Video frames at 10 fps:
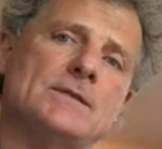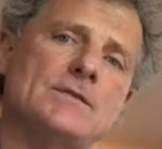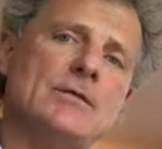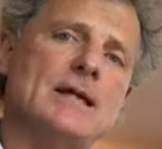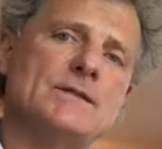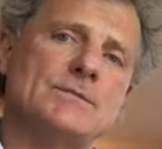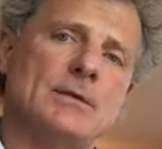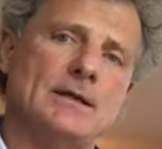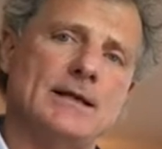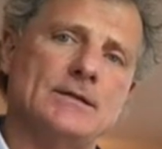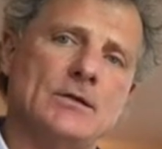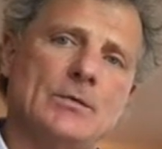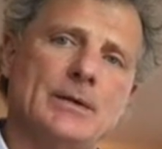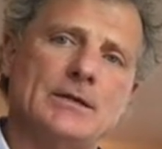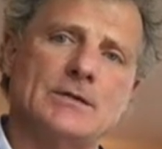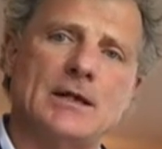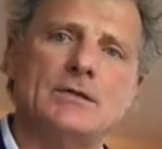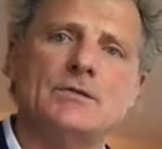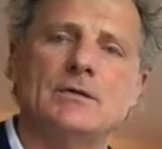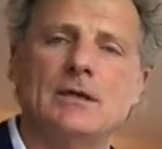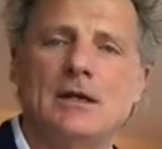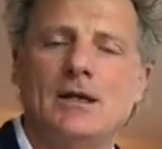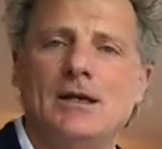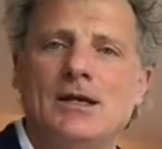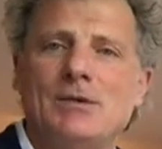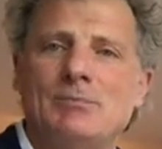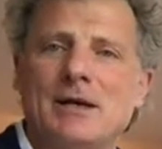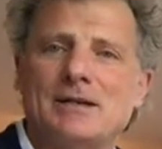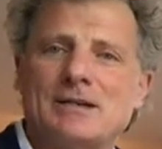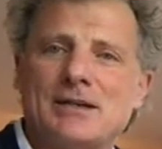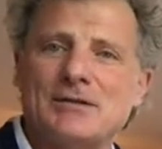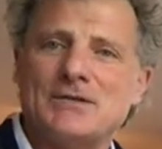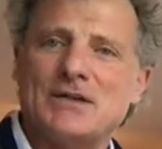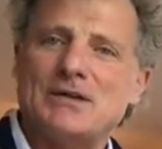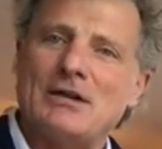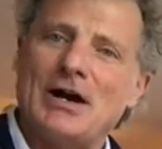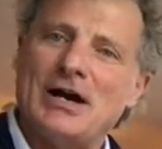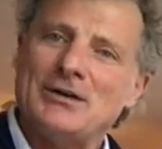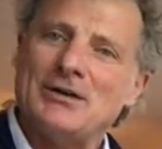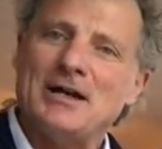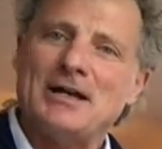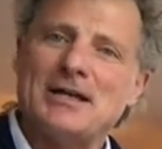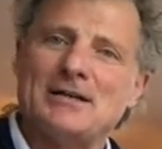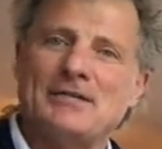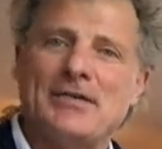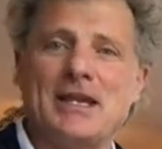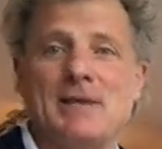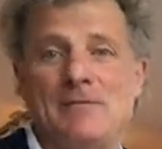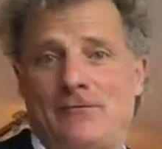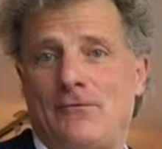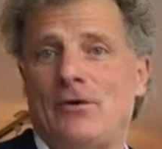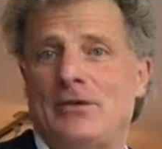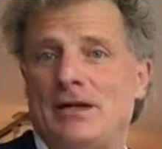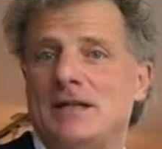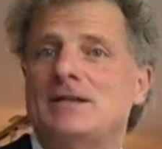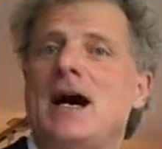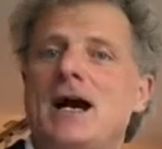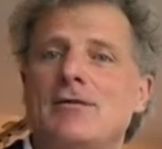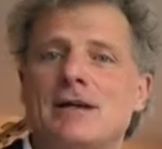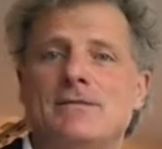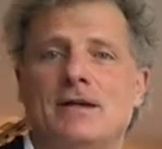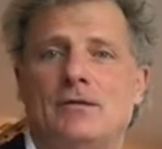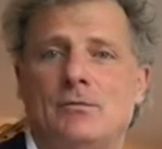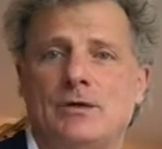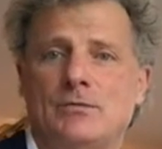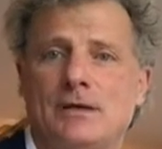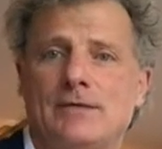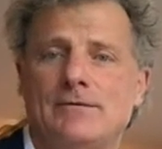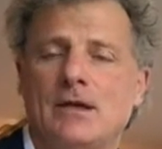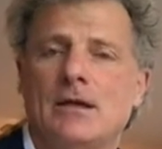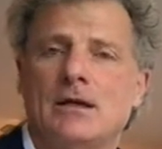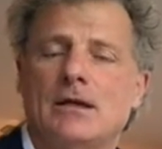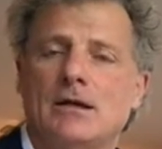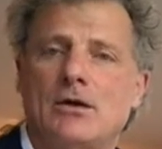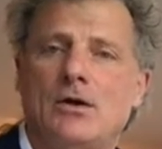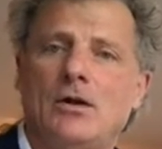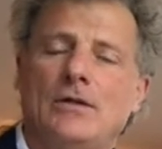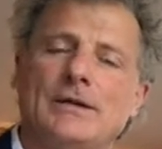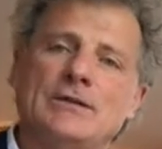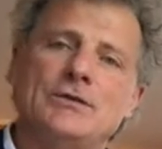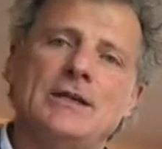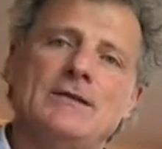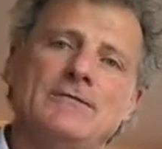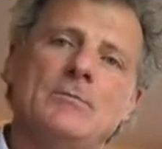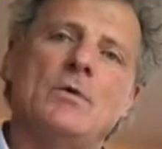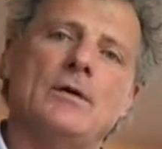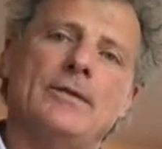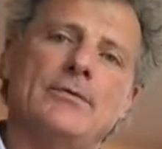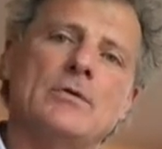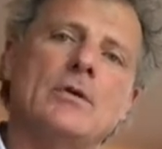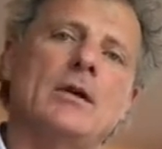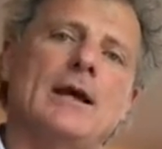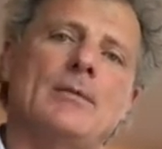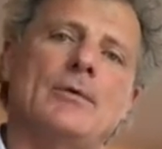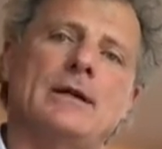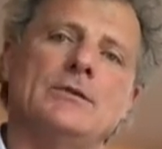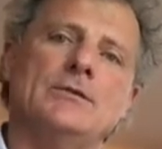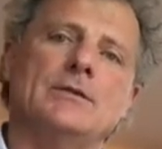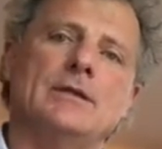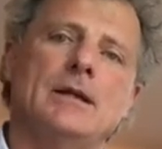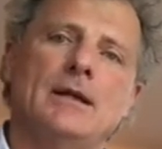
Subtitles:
and trends related to open education, but there's an underlying theme for the entire event which we've called Achieve More Through Collaboration.